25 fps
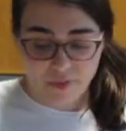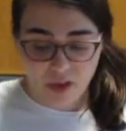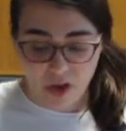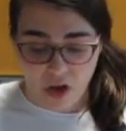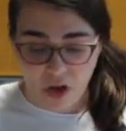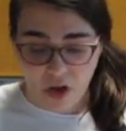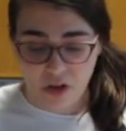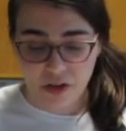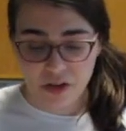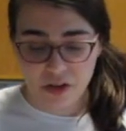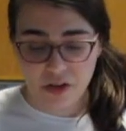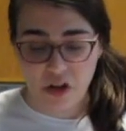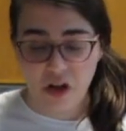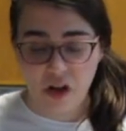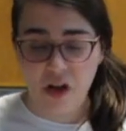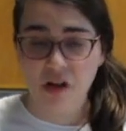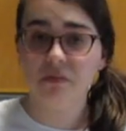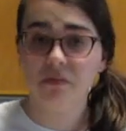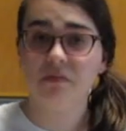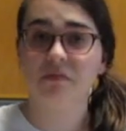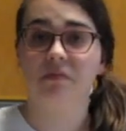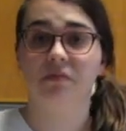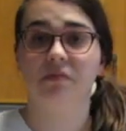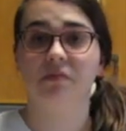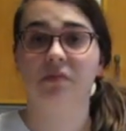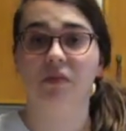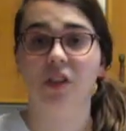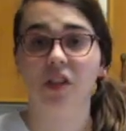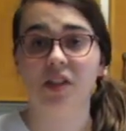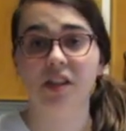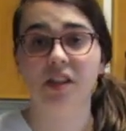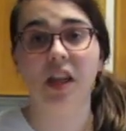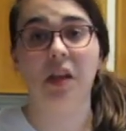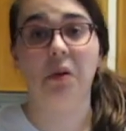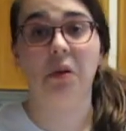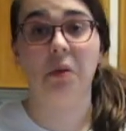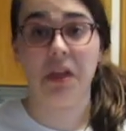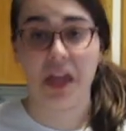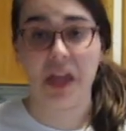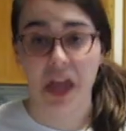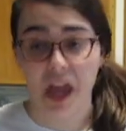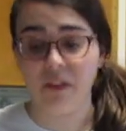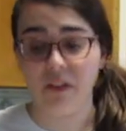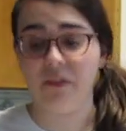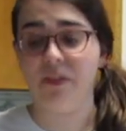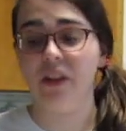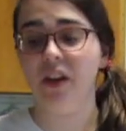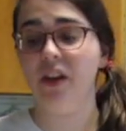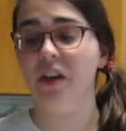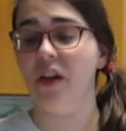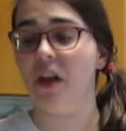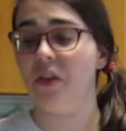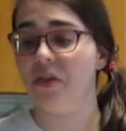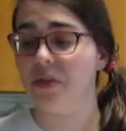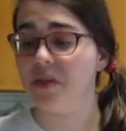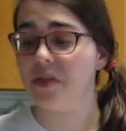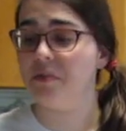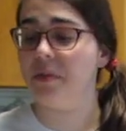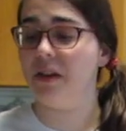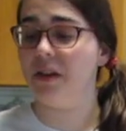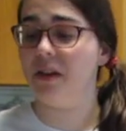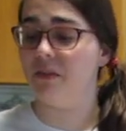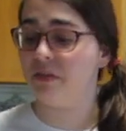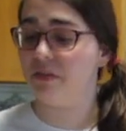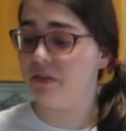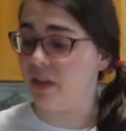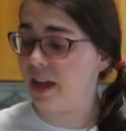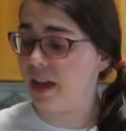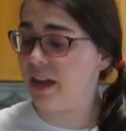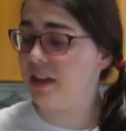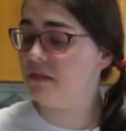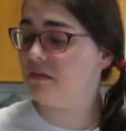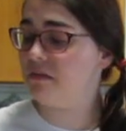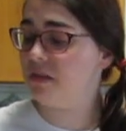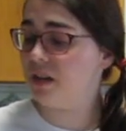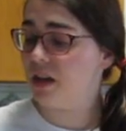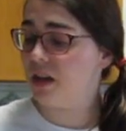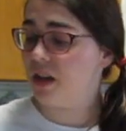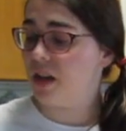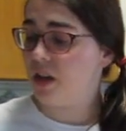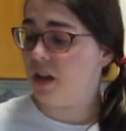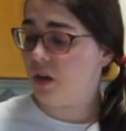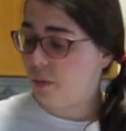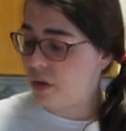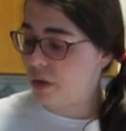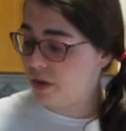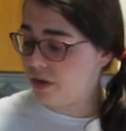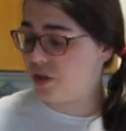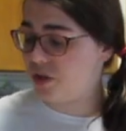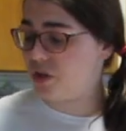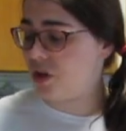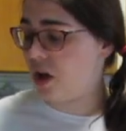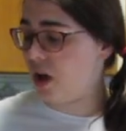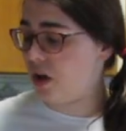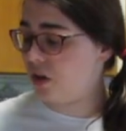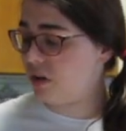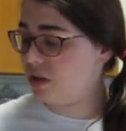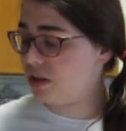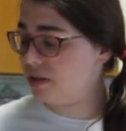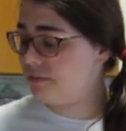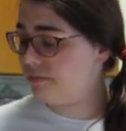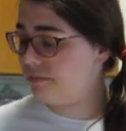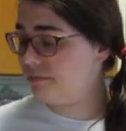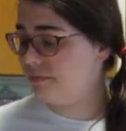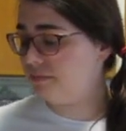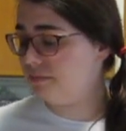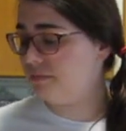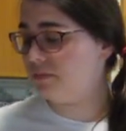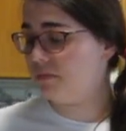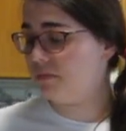all in all, looks like we can figure out the speed of light with chocolate,